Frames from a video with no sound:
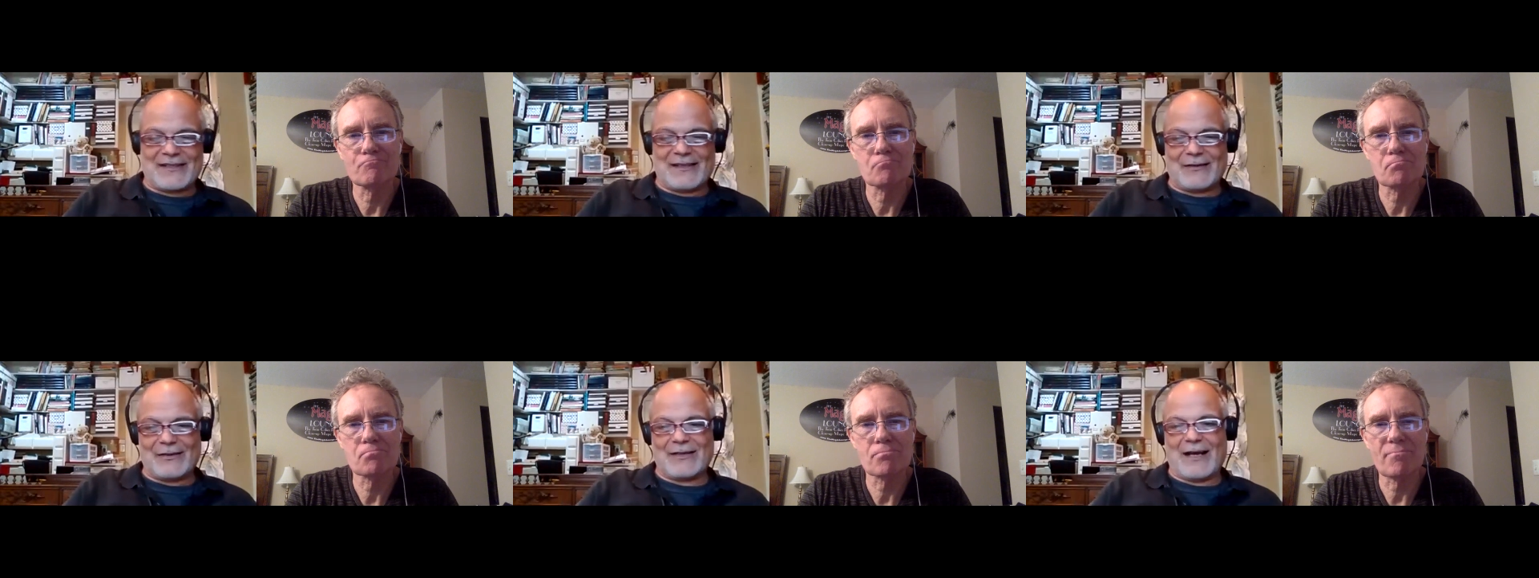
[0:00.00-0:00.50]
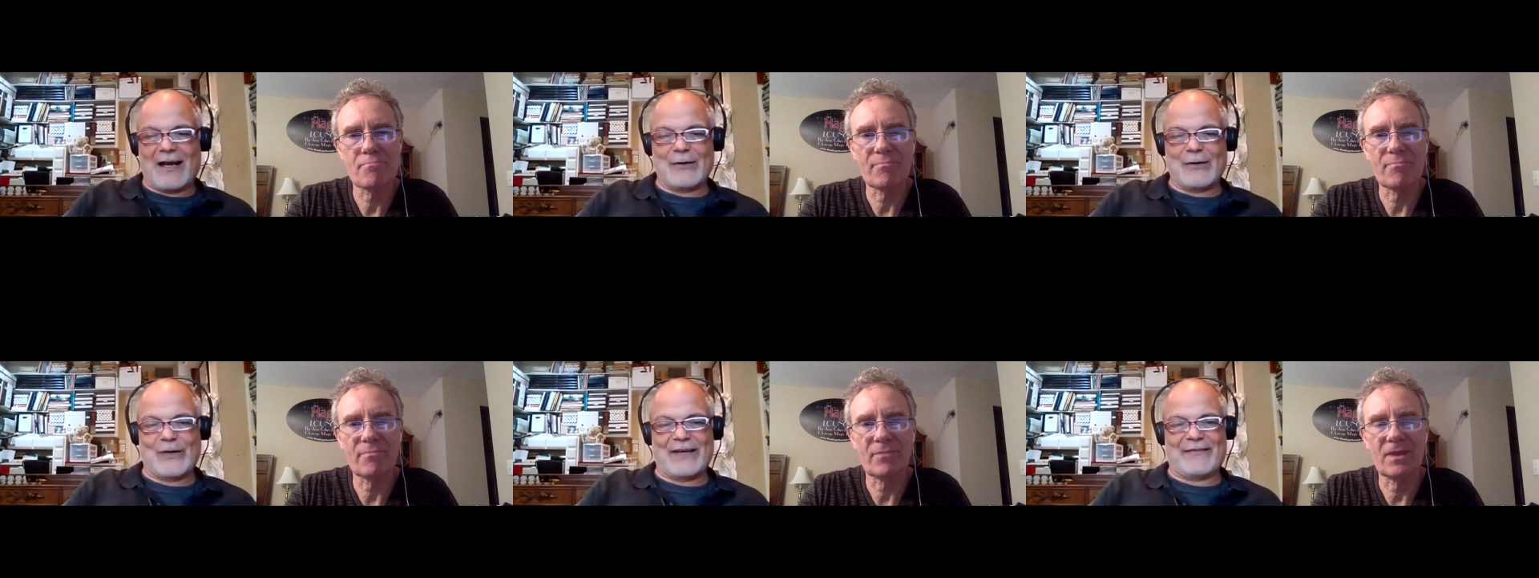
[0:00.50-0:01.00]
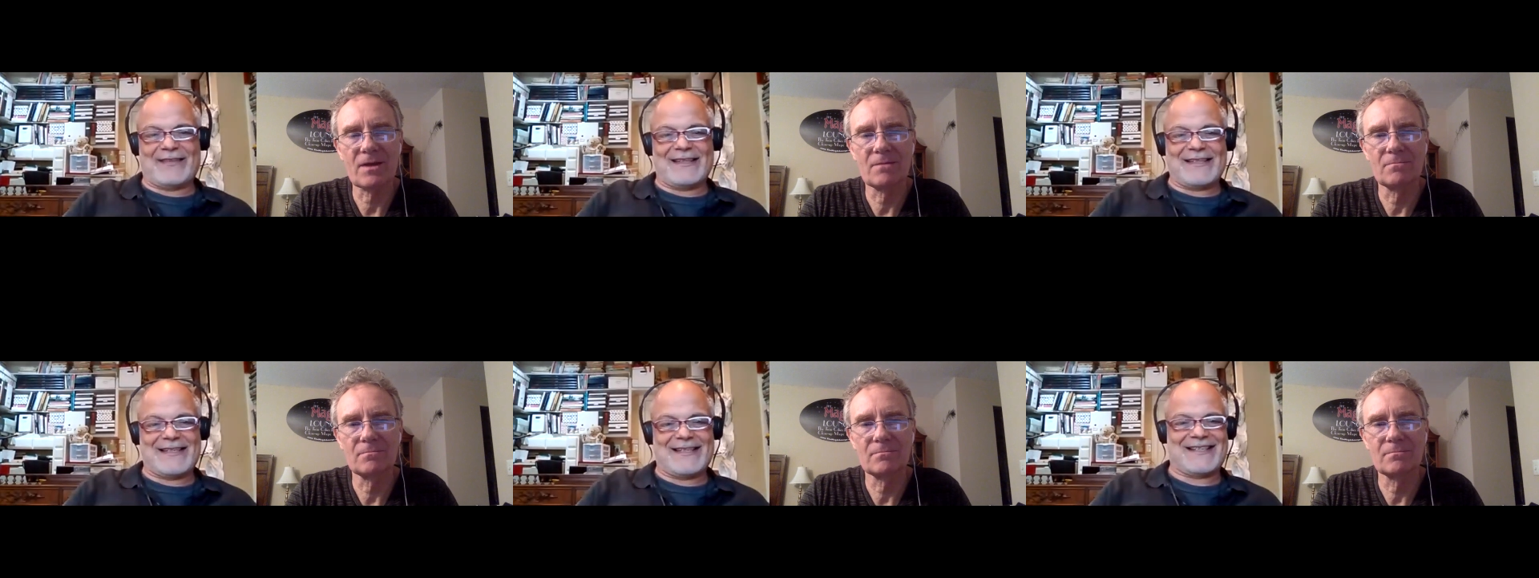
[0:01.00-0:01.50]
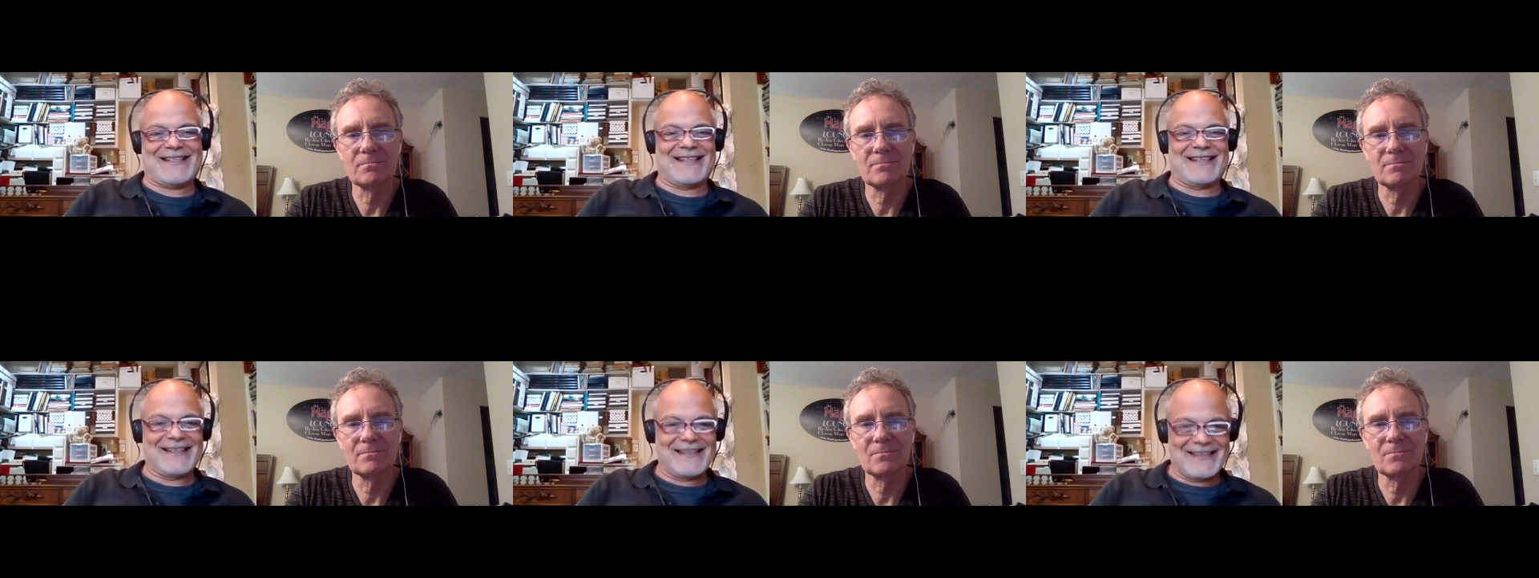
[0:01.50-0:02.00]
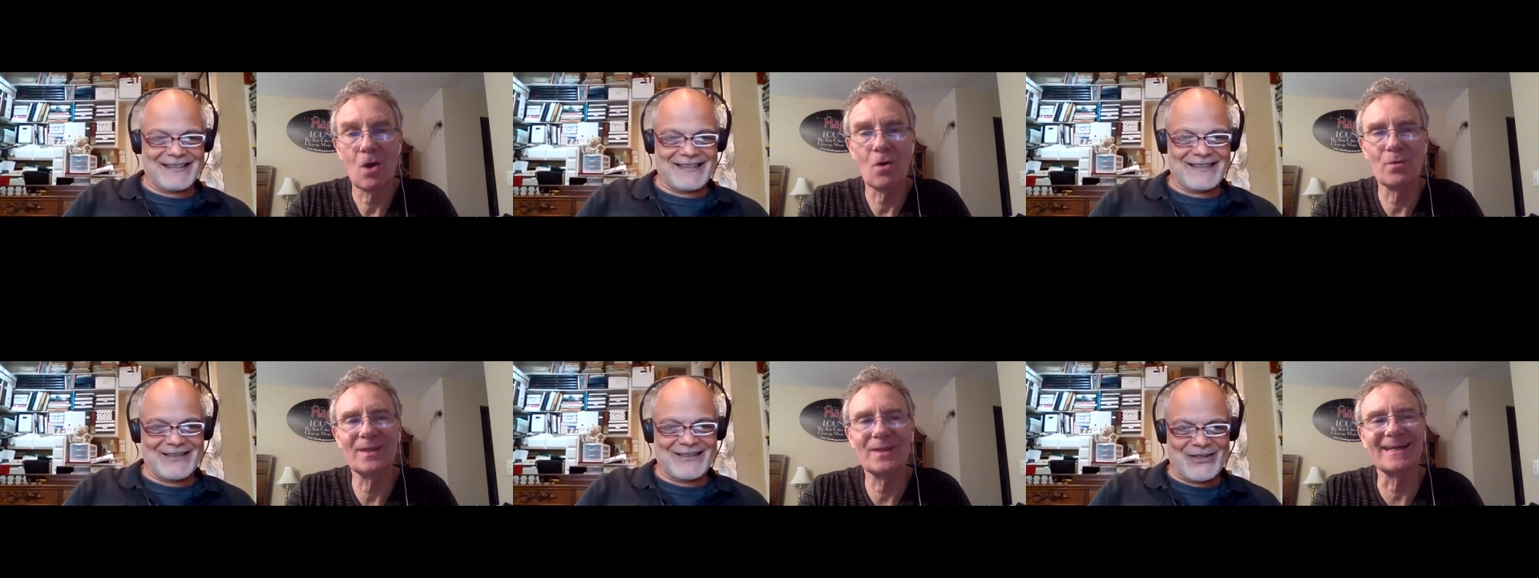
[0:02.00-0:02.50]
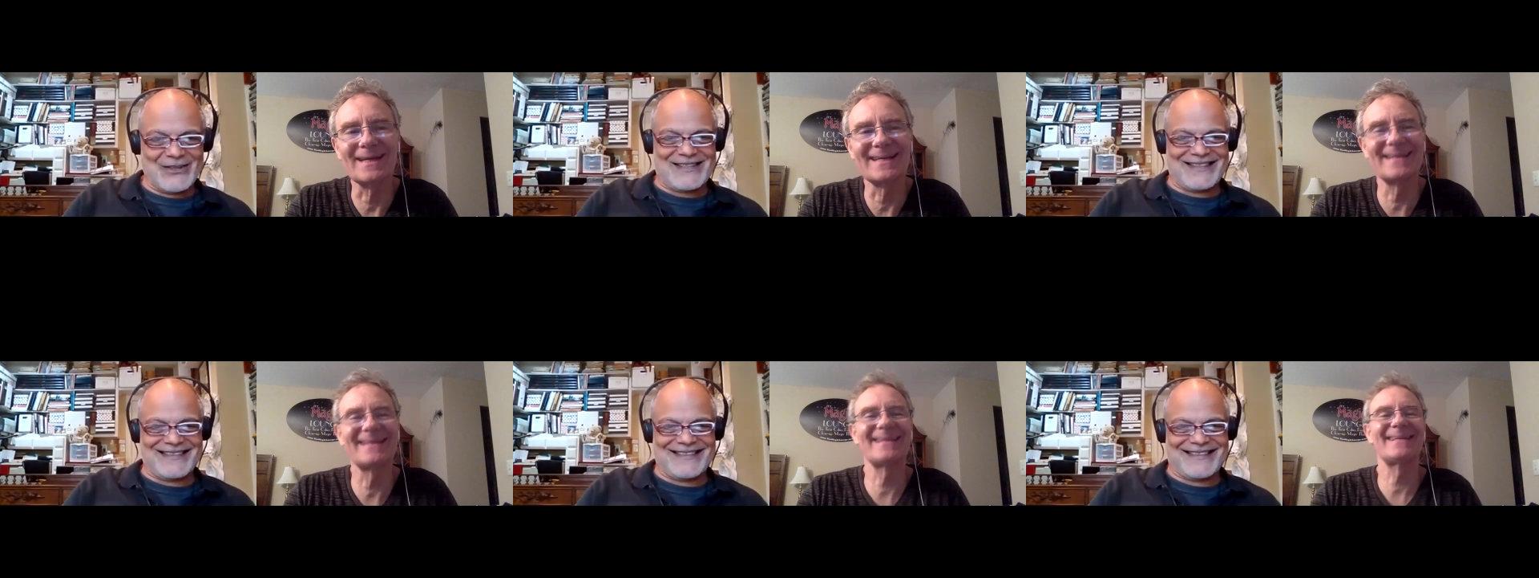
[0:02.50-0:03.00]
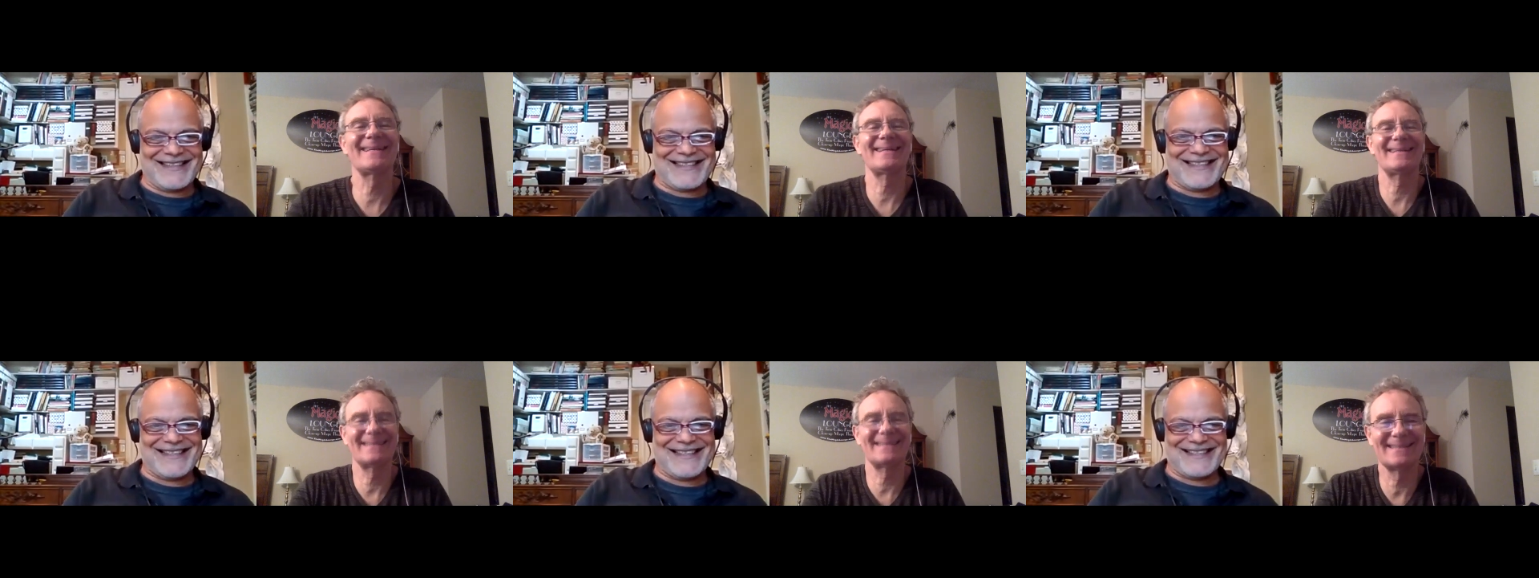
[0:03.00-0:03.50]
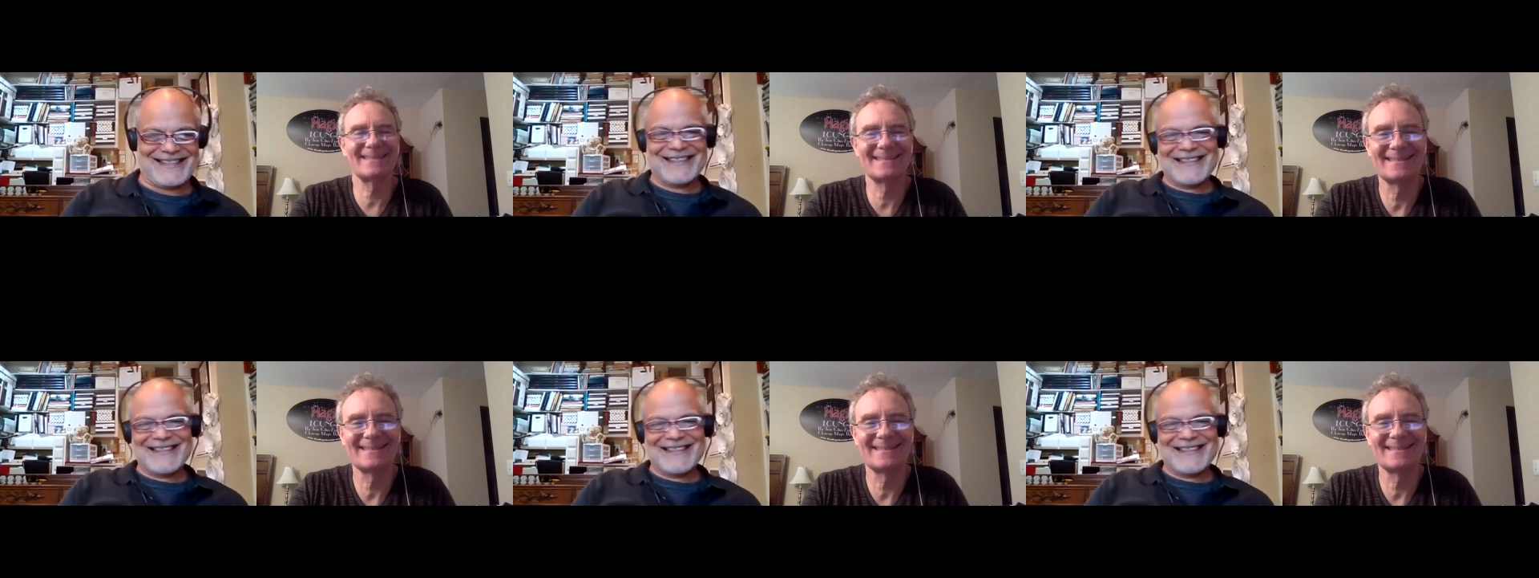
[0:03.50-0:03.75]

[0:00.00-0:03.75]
Speaker 1: on Highway 360 in oh, really? Austin, Texas.